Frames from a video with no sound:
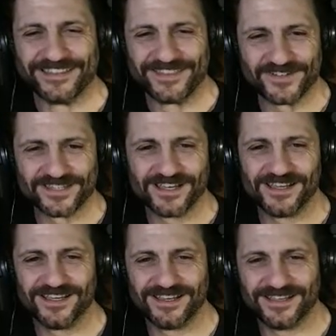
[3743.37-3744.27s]
There's
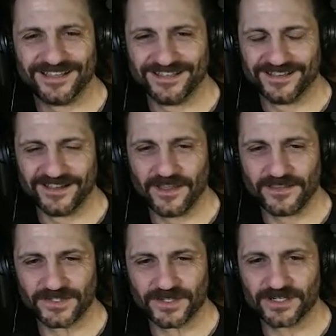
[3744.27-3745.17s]
a
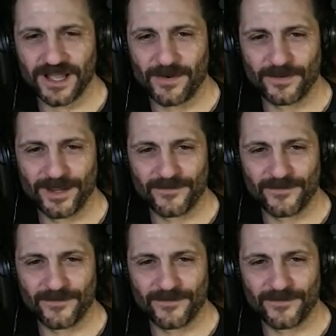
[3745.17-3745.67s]
good comment right